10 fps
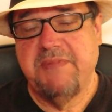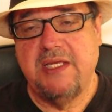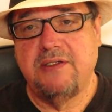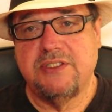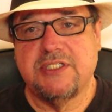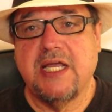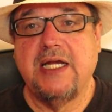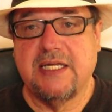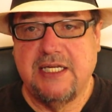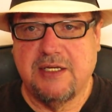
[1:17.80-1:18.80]
you know, just
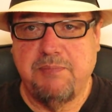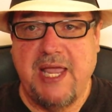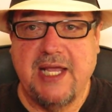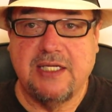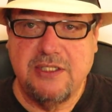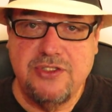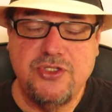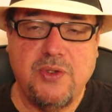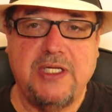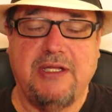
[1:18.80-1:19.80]
kind of kick back and
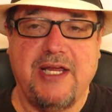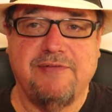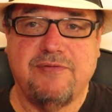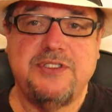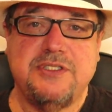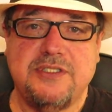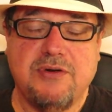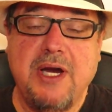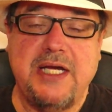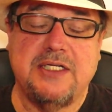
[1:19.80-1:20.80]
enjoy life, which is
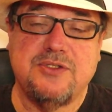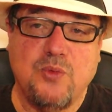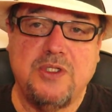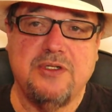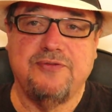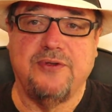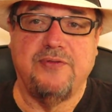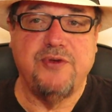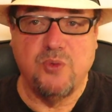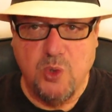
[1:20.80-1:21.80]
great. It's
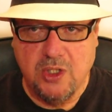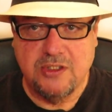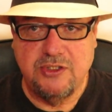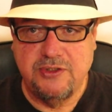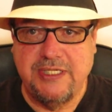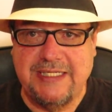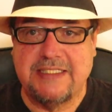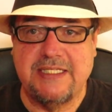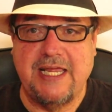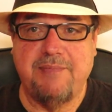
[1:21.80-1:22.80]
wonderful if you work to
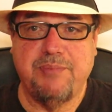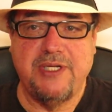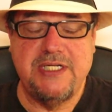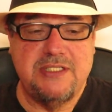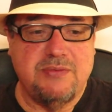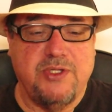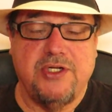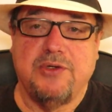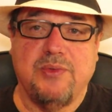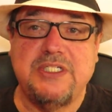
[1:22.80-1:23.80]
get to that place, whether
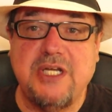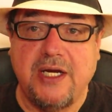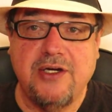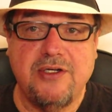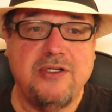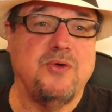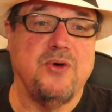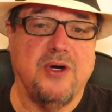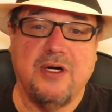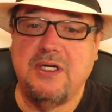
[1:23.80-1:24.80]
you're retired
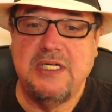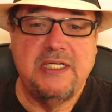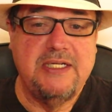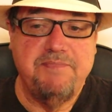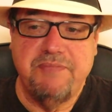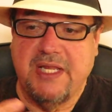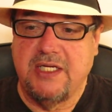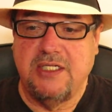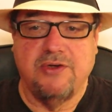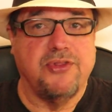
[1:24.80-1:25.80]
or,
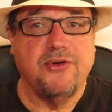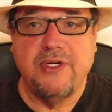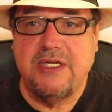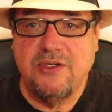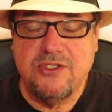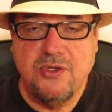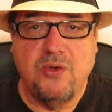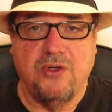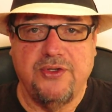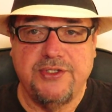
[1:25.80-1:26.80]
you're 30 years
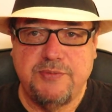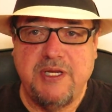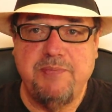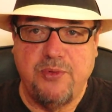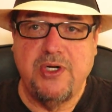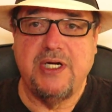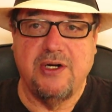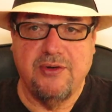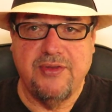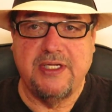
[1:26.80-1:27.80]
old. There's people
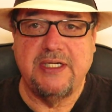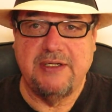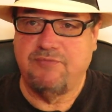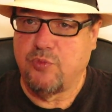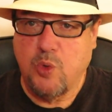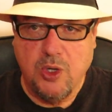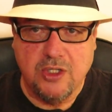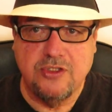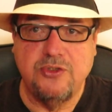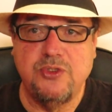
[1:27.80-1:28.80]
here that have
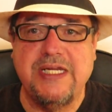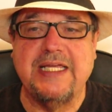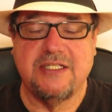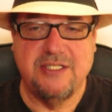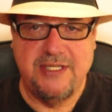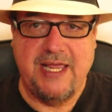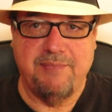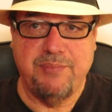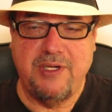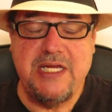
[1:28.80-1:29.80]
worked to get to
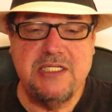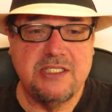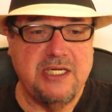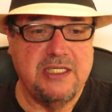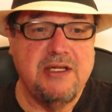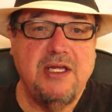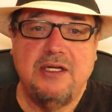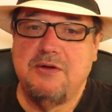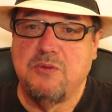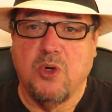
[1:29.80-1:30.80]
that place,
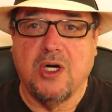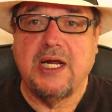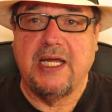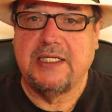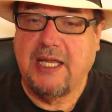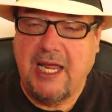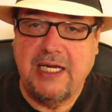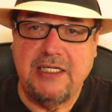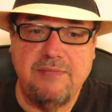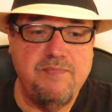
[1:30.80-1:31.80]
work
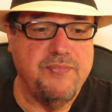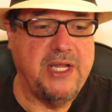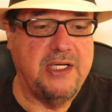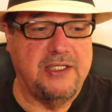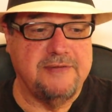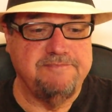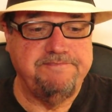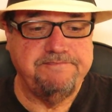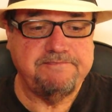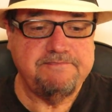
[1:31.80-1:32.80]
online, um,